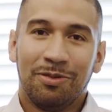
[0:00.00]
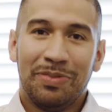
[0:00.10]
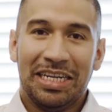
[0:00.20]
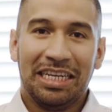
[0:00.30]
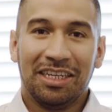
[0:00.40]

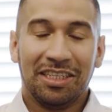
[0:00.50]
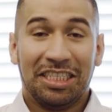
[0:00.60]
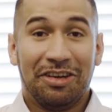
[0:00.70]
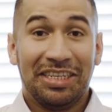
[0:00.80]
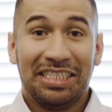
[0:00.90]
meaning a
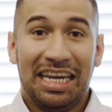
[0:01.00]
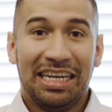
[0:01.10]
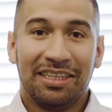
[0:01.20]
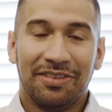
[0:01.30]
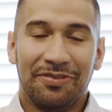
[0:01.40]
Series A,
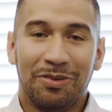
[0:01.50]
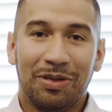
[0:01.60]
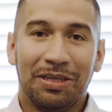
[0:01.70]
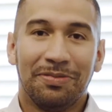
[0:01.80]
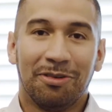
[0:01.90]
if you
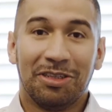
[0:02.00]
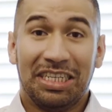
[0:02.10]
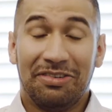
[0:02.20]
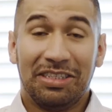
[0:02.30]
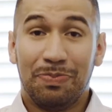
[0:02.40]
will, or a
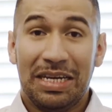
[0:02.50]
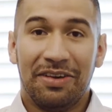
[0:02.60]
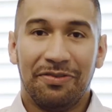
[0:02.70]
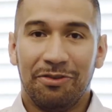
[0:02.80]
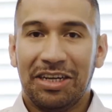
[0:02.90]
Series B
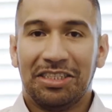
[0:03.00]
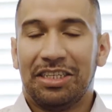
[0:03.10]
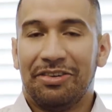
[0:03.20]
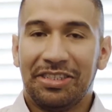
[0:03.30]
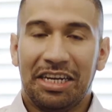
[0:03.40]
if you raise a
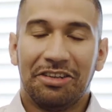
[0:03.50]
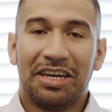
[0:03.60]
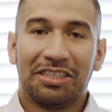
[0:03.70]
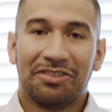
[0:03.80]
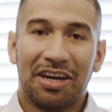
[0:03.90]
Series A in your
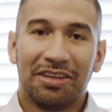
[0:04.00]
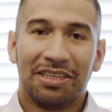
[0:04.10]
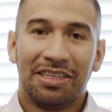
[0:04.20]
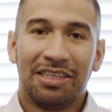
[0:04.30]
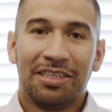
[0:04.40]
next round.
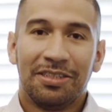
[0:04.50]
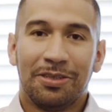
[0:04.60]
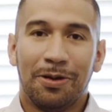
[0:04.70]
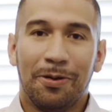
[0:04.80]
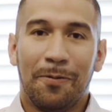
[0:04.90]

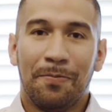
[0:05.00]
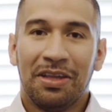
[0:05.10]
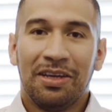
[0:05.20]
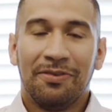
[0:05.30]
So